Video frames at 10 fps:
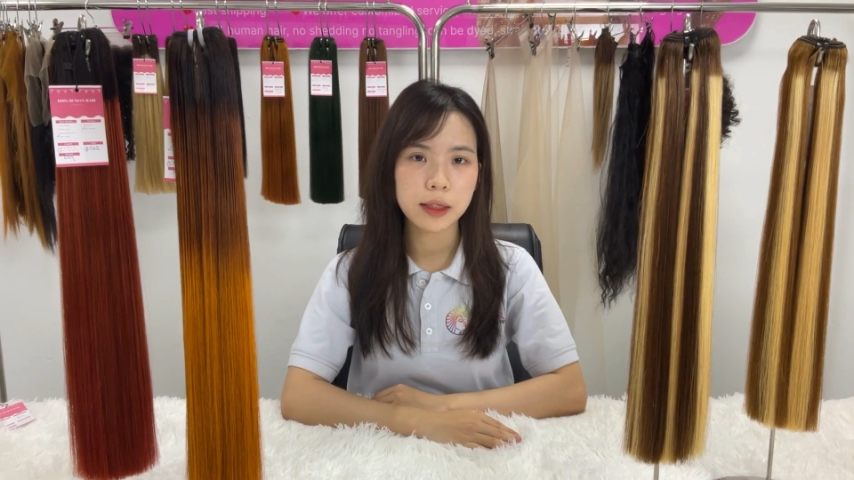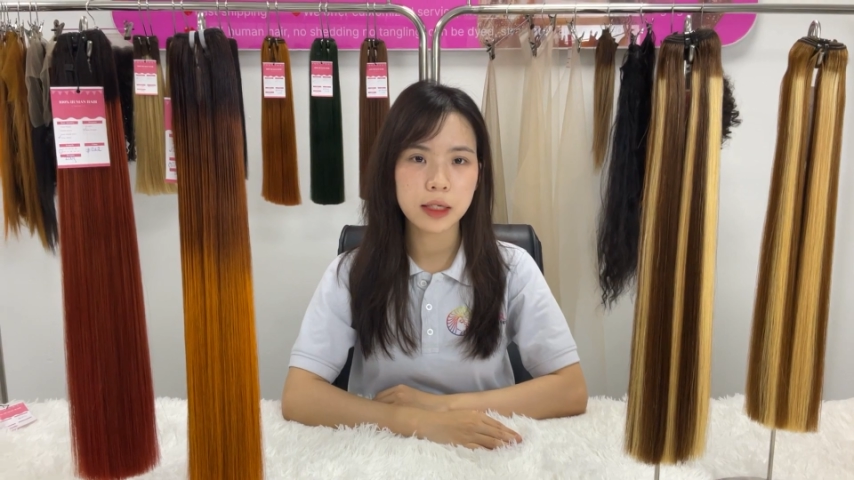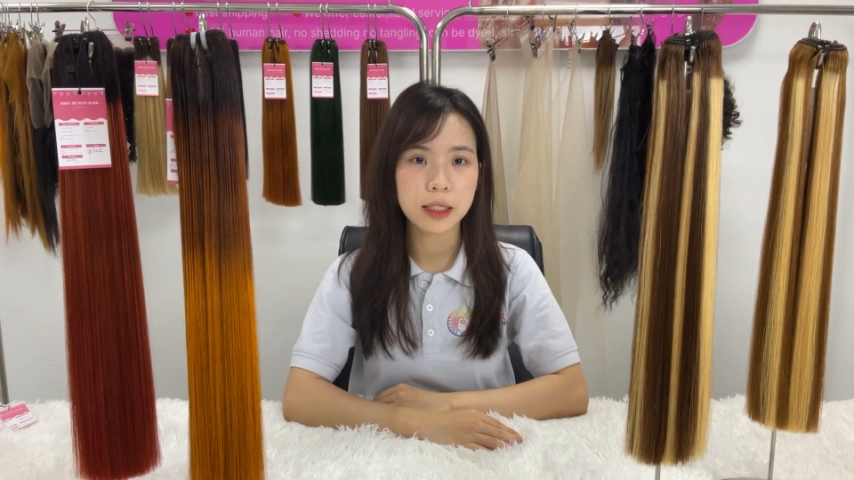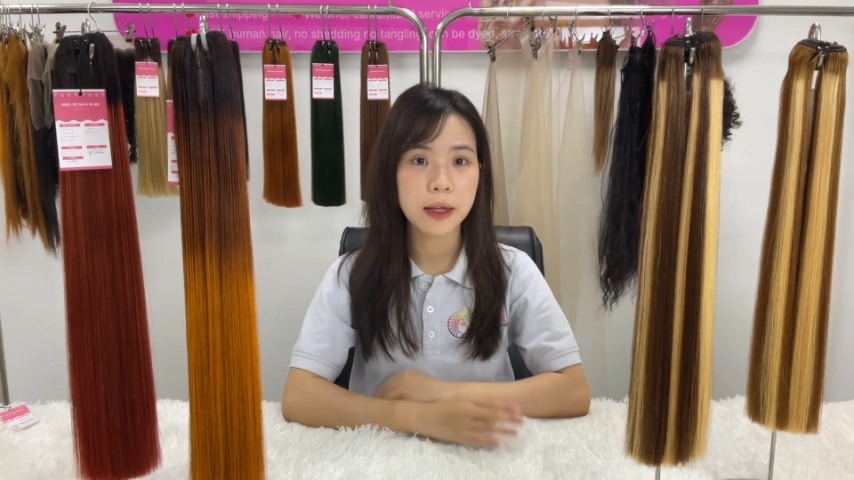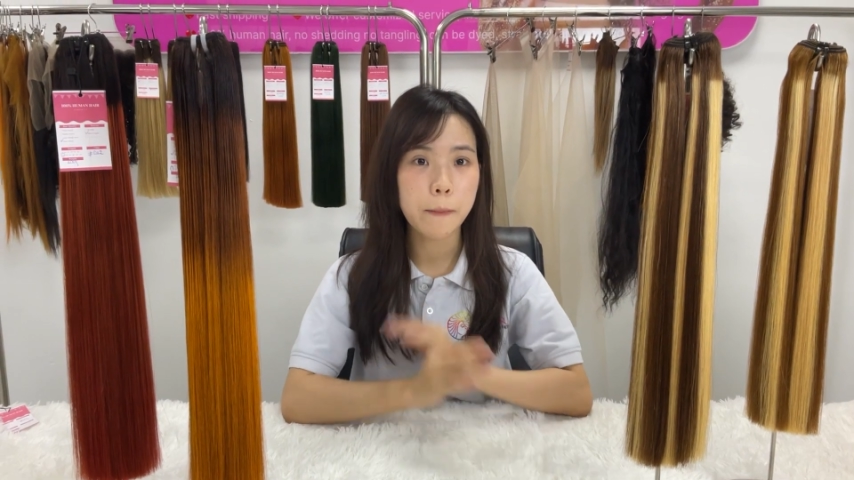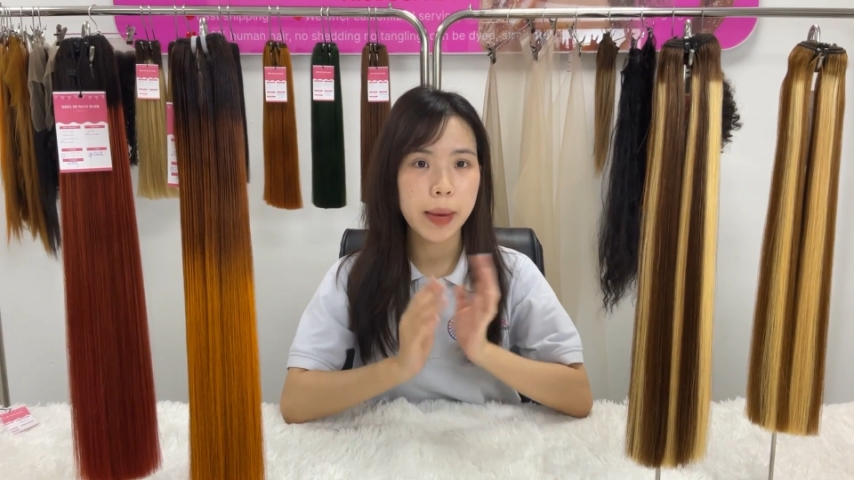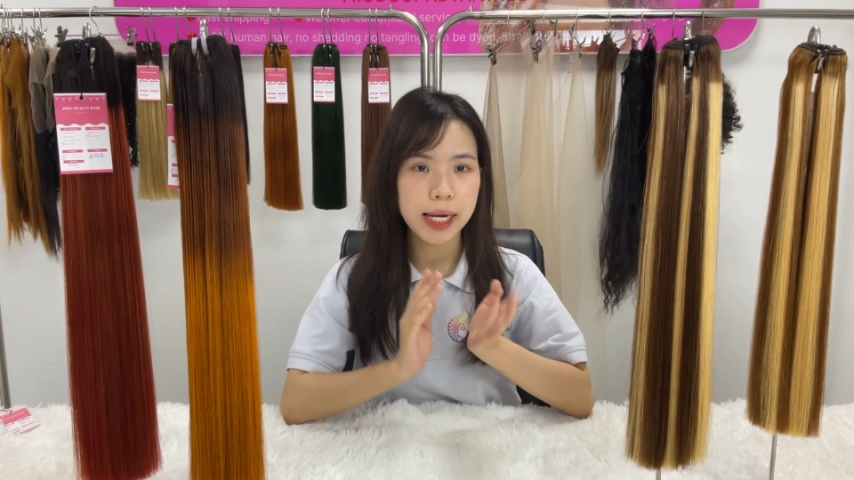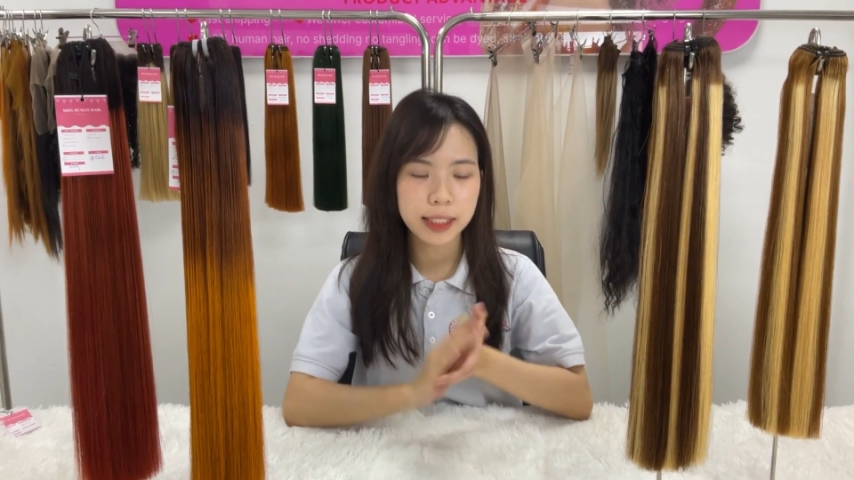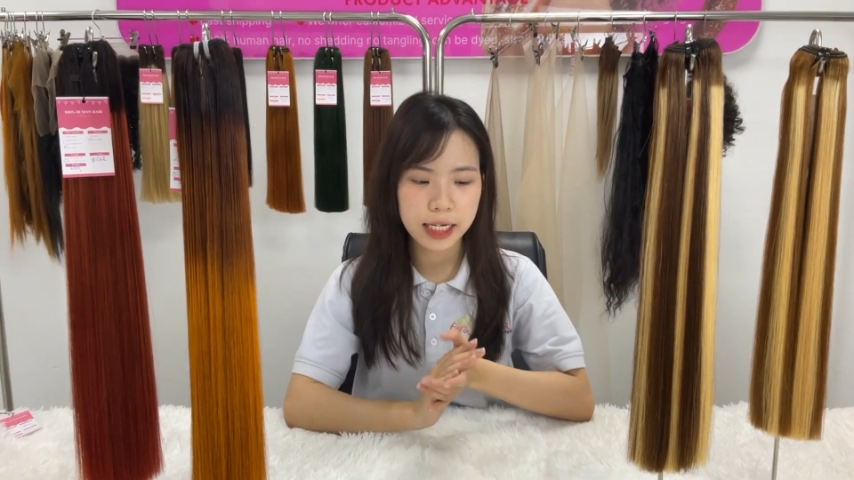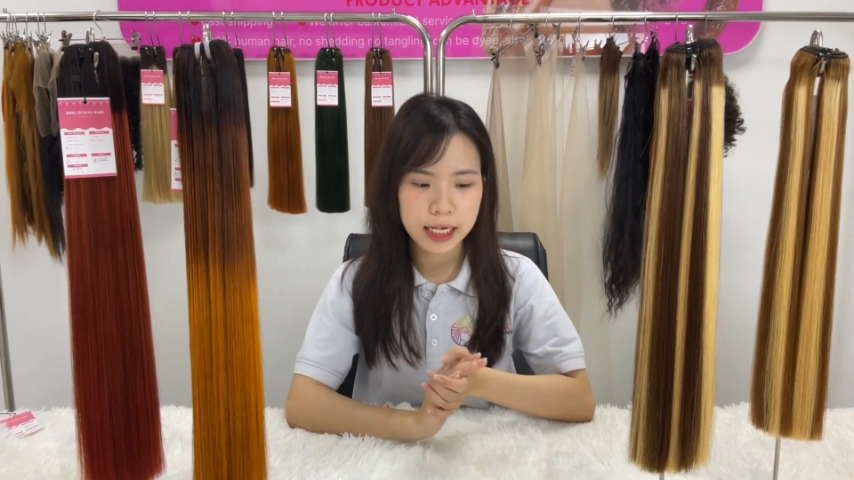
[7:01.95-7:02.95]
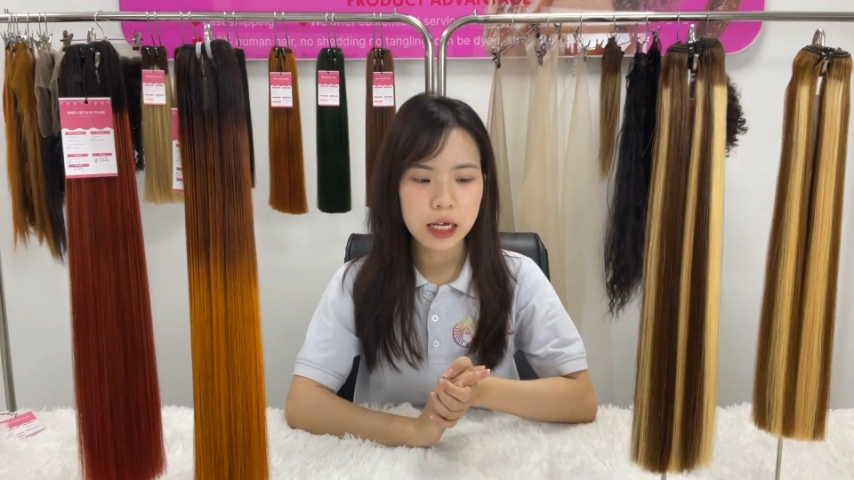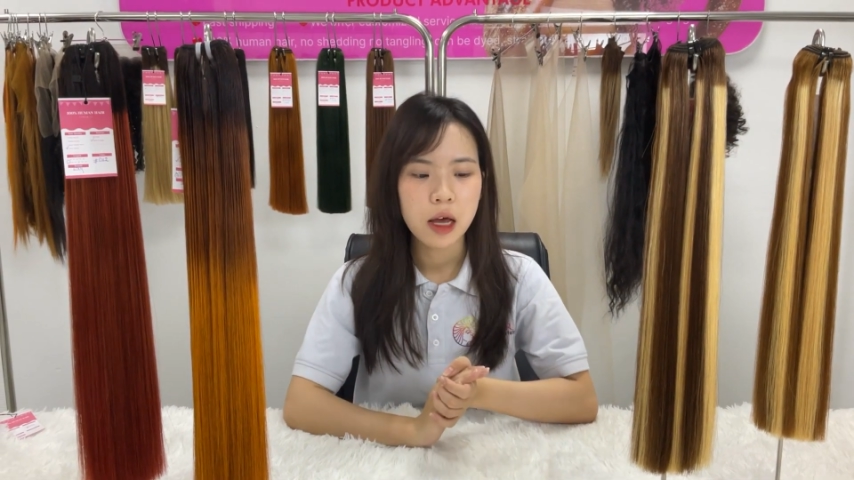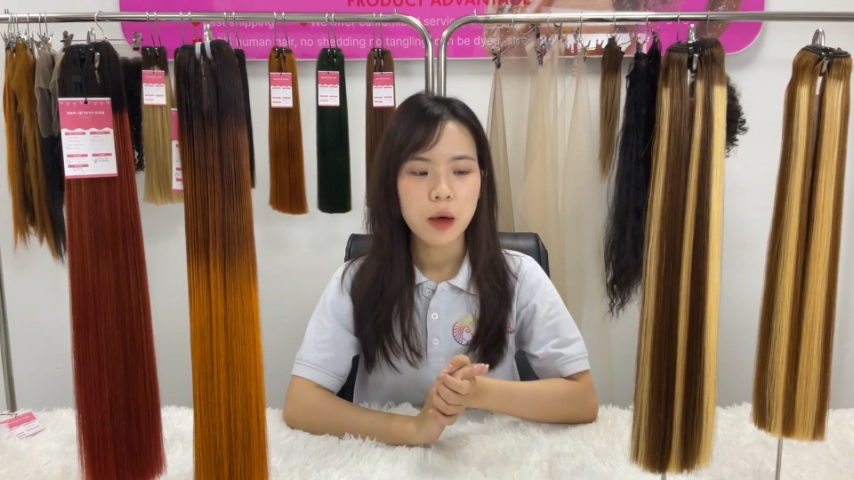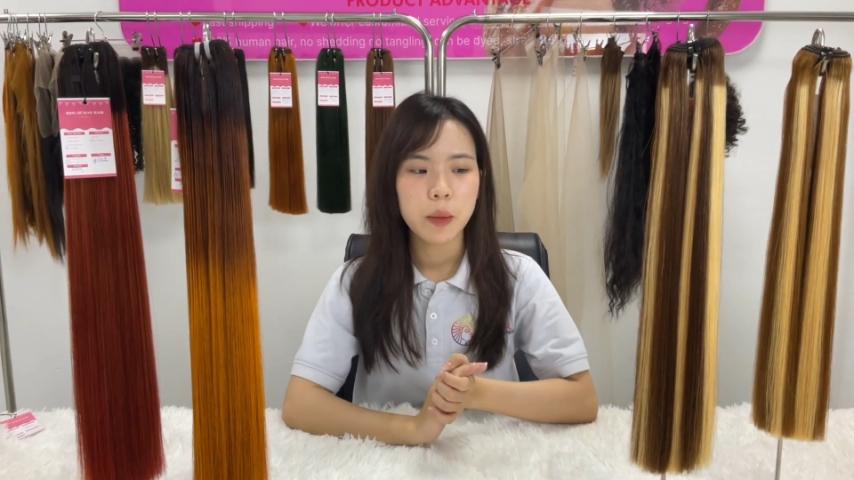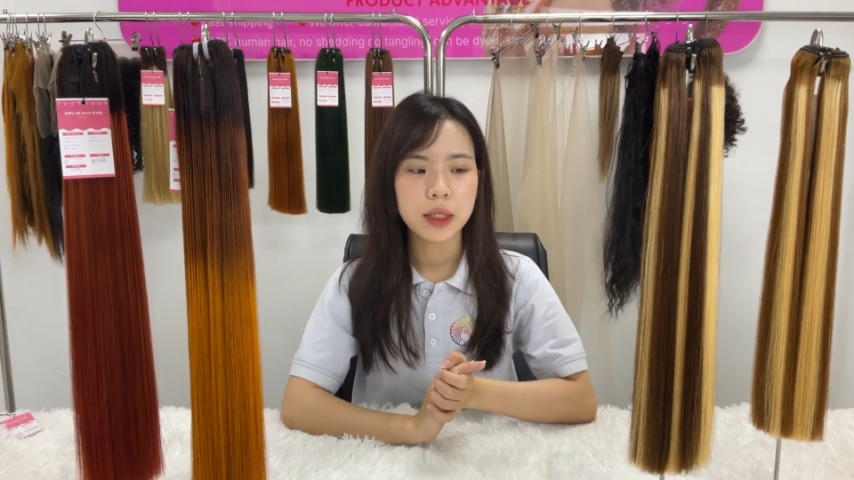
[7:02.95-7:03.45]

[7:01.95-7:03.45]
is amazing, but